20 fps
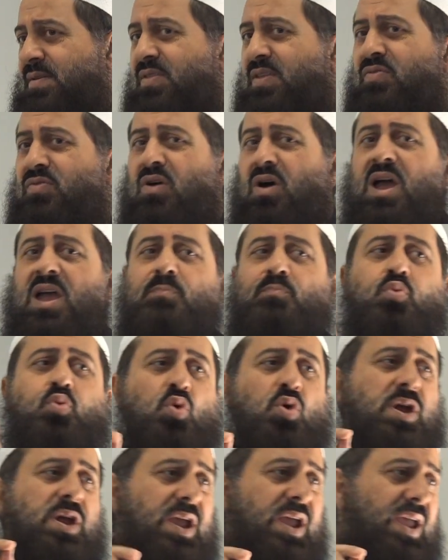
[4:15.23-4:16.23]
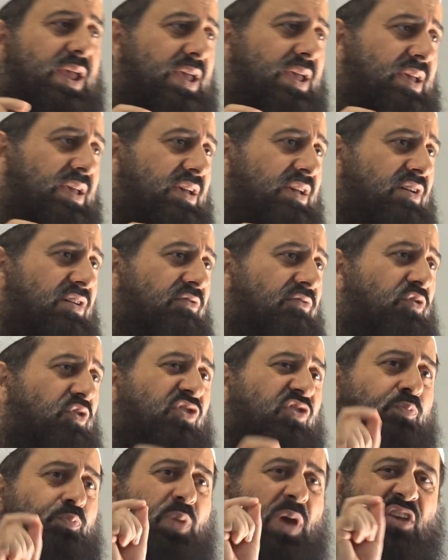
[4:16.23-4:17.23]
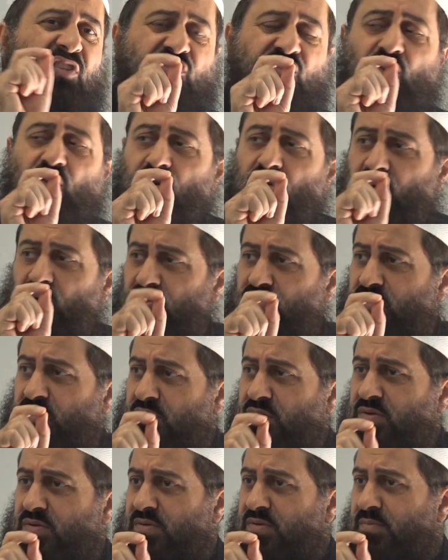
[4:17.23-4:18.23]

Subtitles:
the night prayer for special